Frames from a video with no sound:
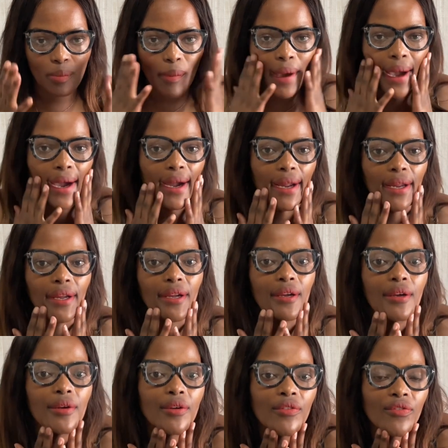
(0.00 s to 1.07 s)
my
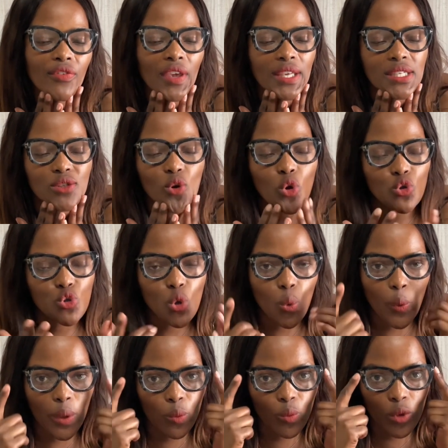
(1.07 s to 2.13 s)
face also
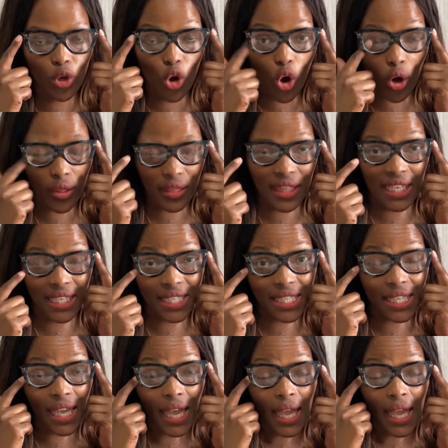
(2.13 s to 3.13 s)
when we got these